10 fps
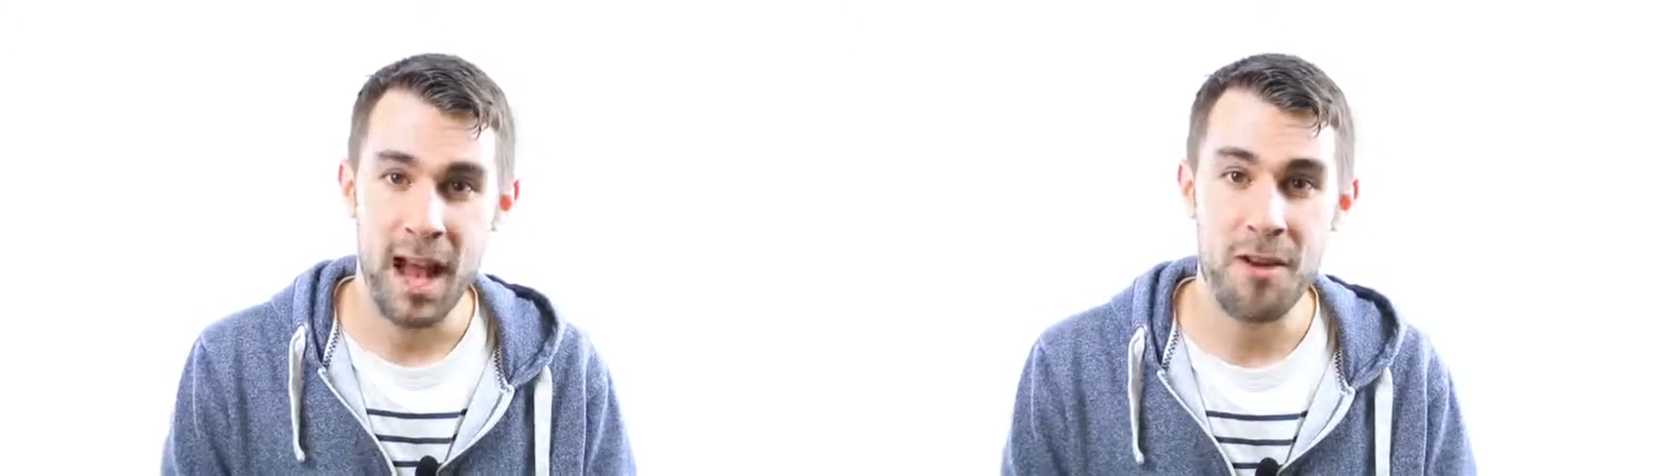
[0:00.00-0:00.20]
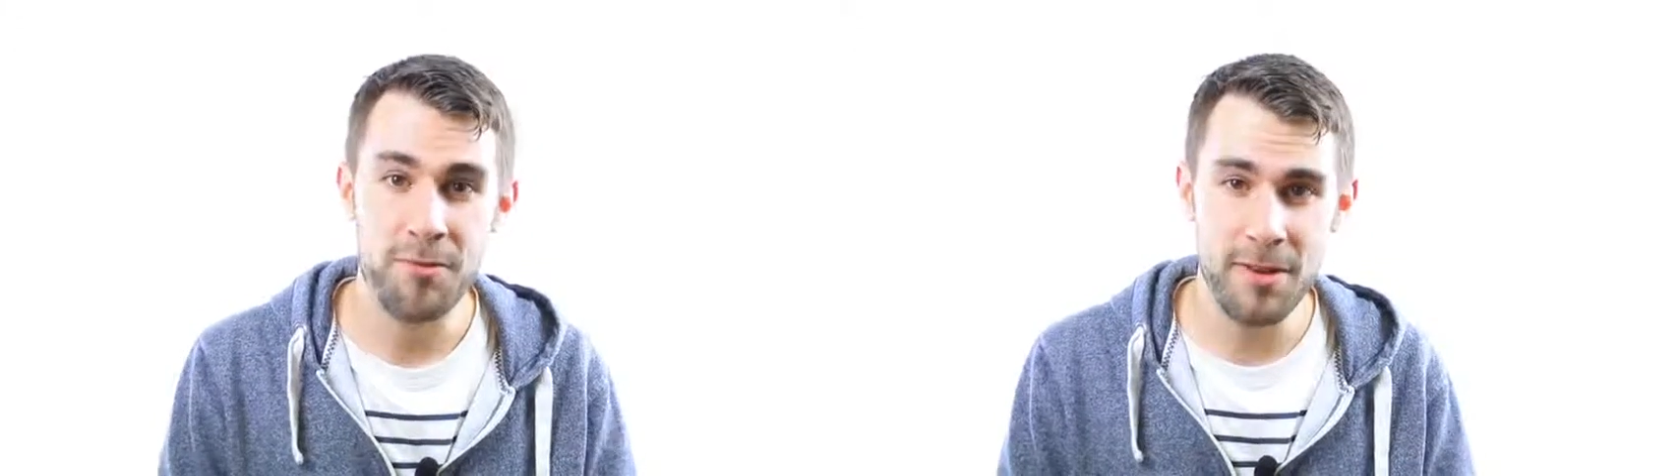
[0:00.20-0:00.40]

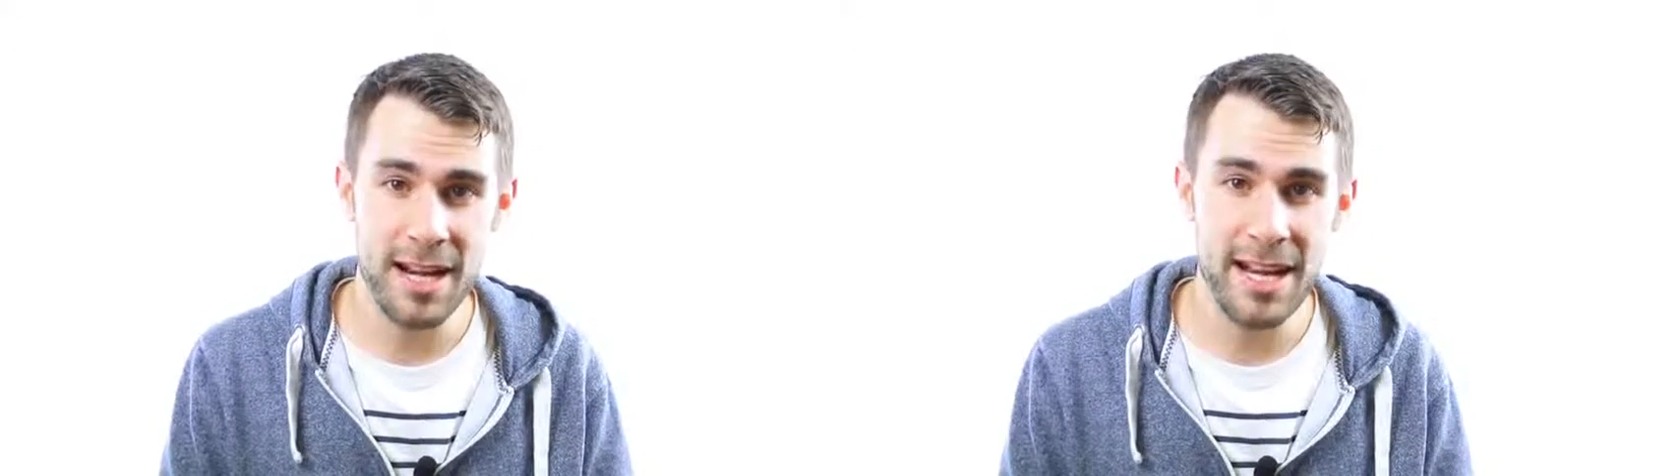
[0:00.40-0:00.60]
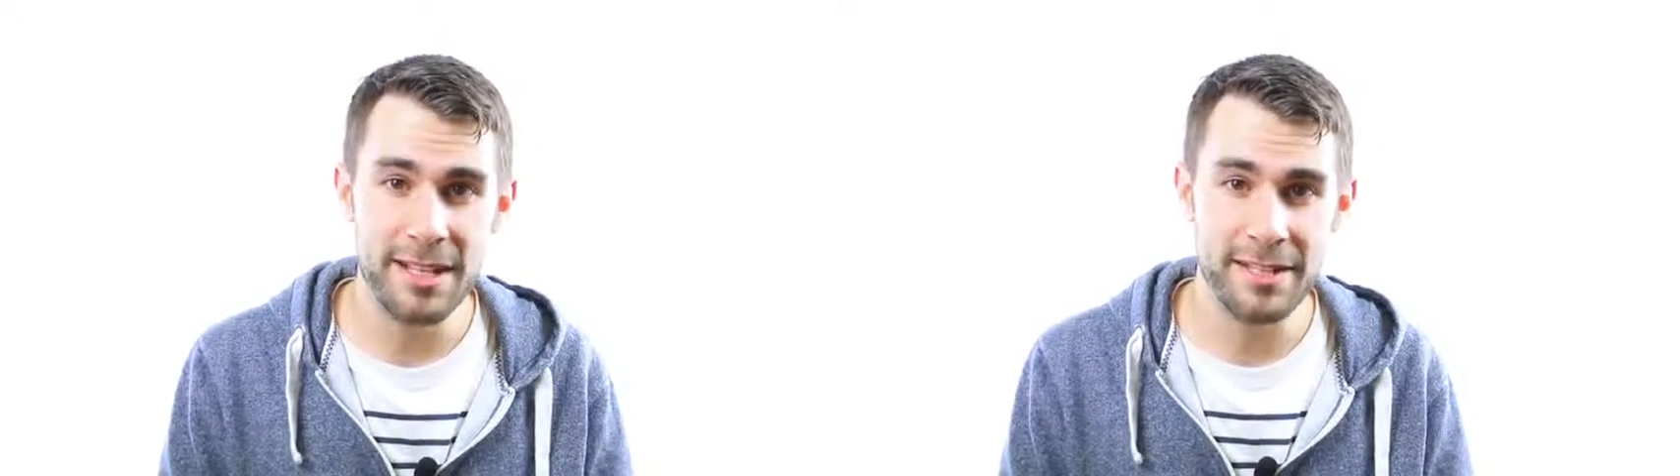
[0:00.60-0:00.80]
A
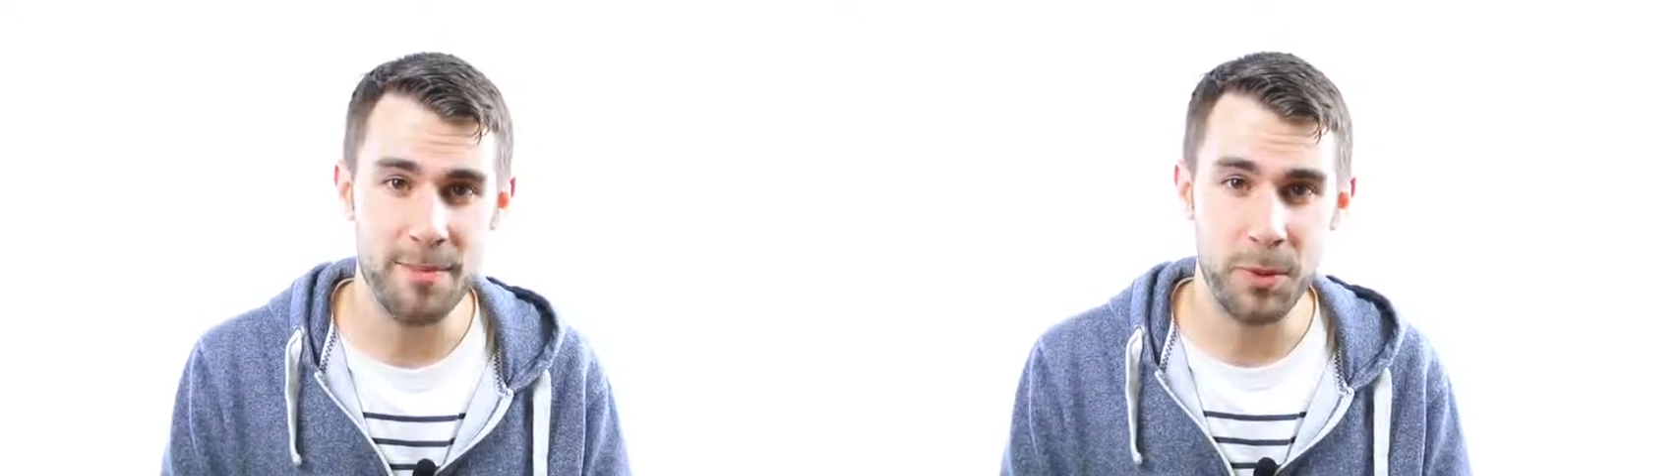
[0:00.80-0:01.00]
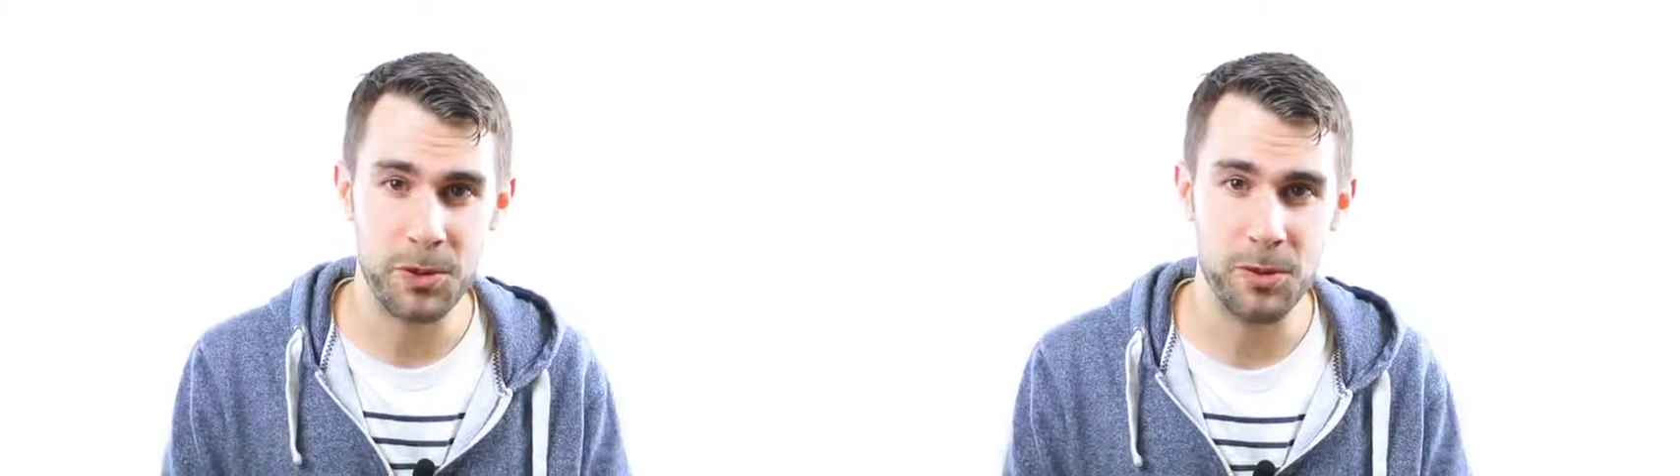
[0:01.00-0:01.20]
really
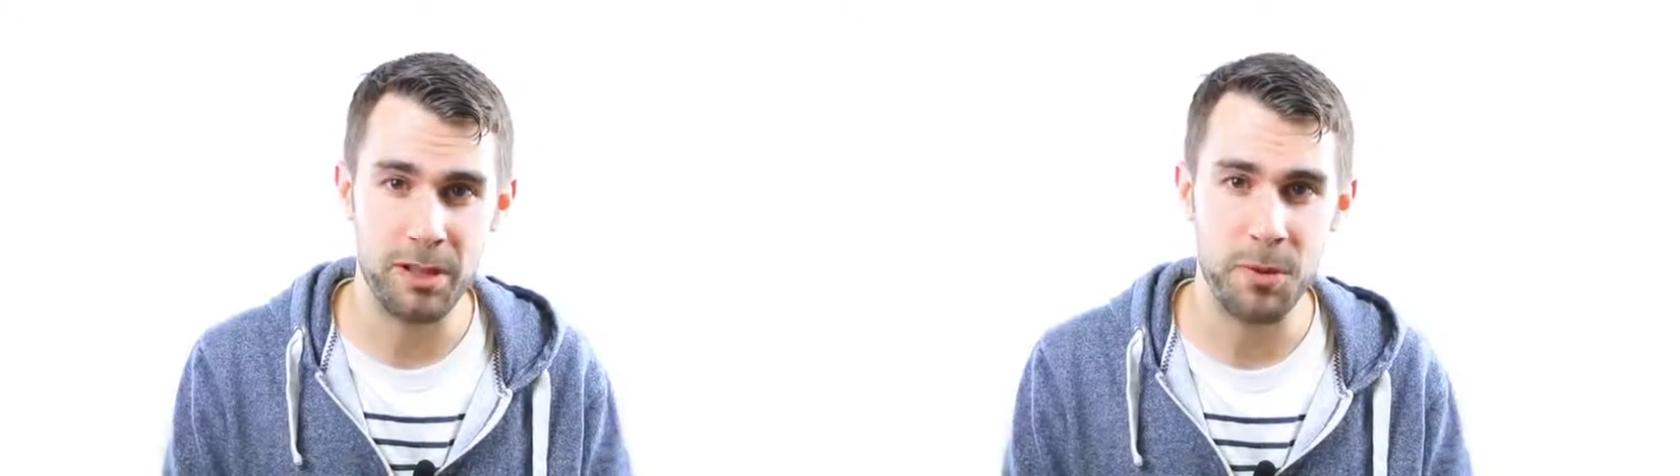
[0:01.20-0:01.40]
simple story,